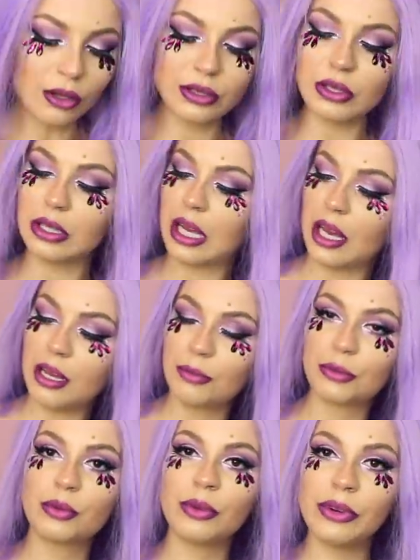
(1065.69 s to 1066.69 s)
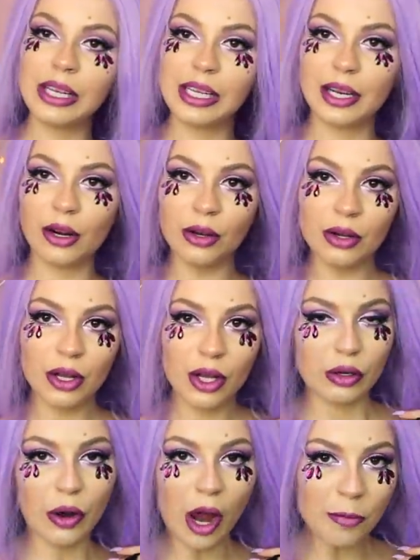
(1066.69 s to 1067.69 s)
also comes with a little
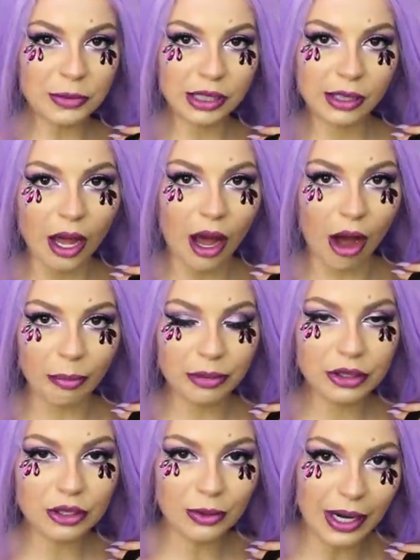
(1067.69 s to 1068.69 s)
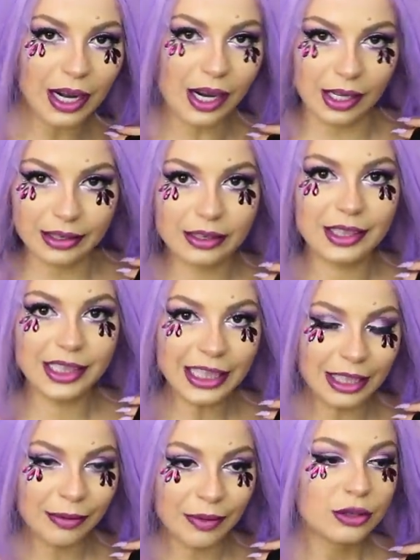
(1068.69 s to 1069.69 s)
cropped top to wear
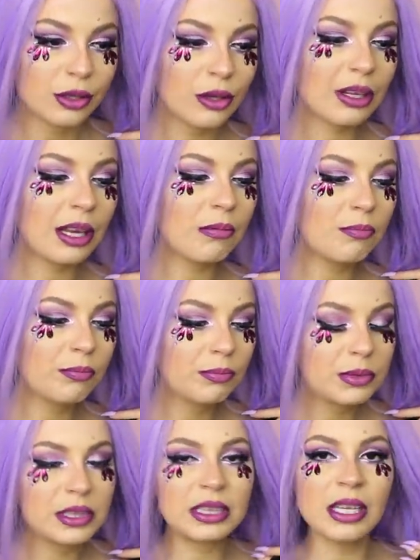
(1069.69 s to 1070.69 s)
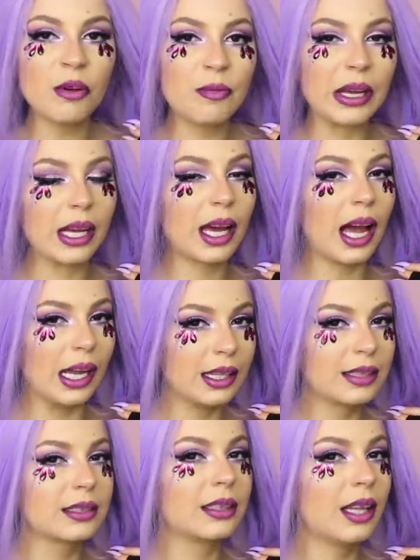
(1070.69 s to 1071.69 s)
underneath. So you can still be kind
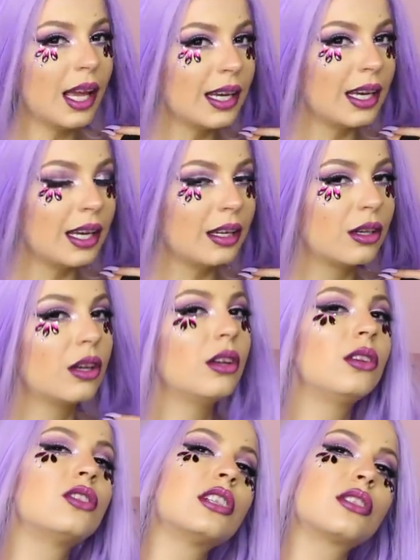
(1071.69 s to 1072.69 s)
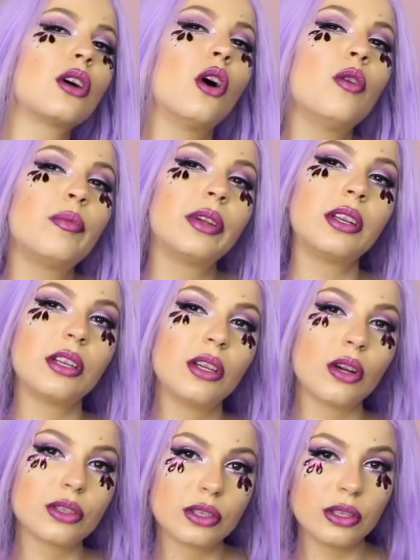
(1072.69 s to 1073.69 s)
of slutty, you know, you just open
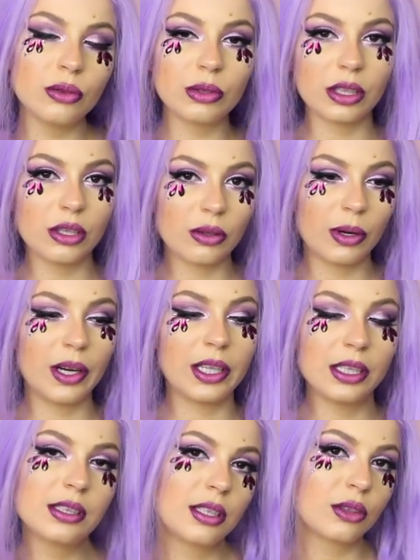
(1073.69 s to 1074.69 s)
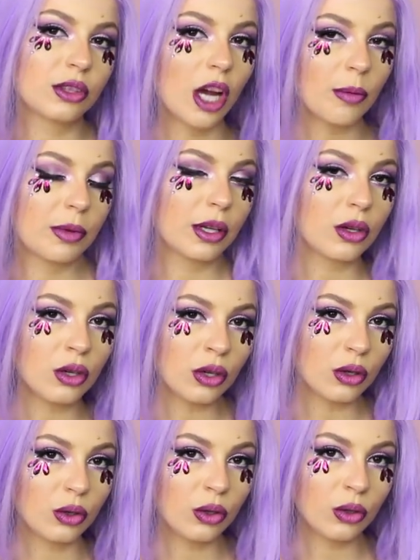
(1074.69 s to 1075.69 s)
your suit and you're wearing this little top like,
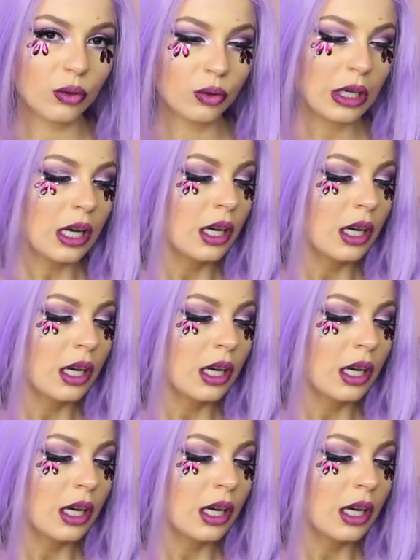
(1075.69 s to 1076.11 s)
ooh, ooh.